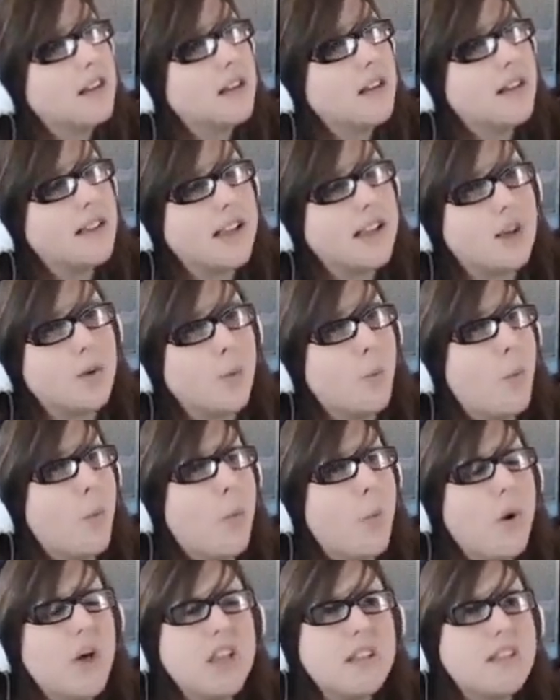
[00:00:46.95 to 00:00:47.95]
Like,
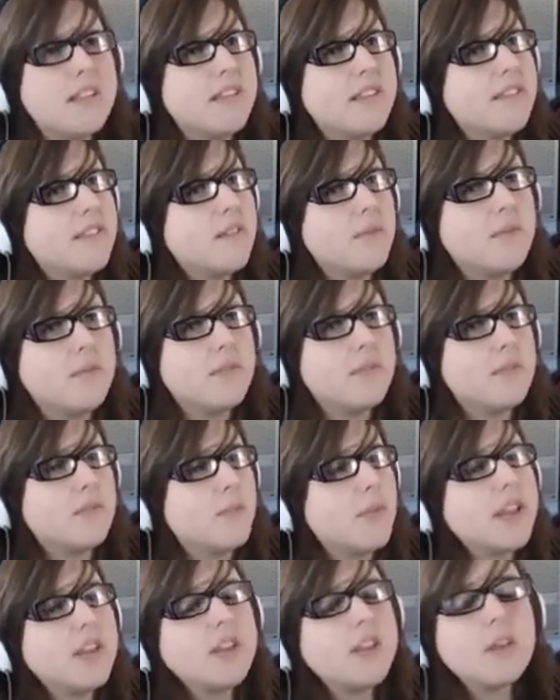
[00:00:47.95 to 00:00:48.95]
what do,
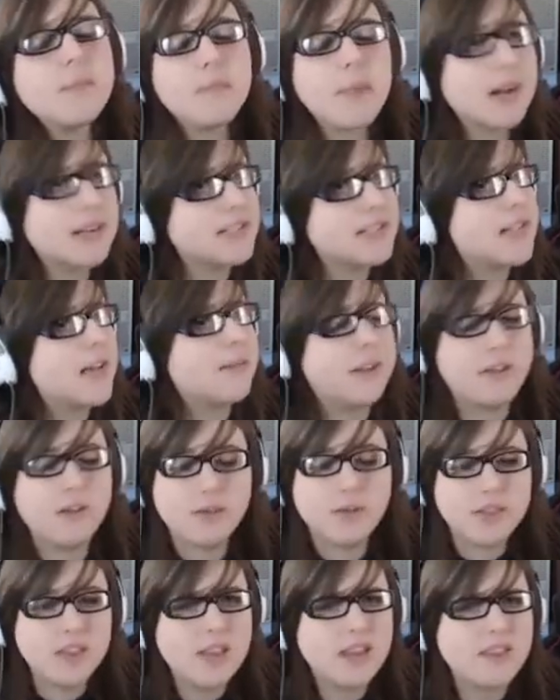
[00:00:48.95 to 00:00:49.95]
what do the birds have to do
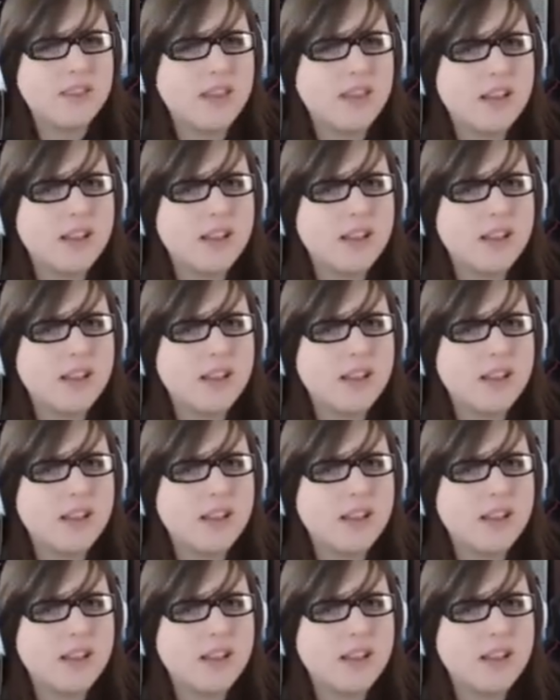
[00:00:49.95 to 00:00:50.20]
with anything?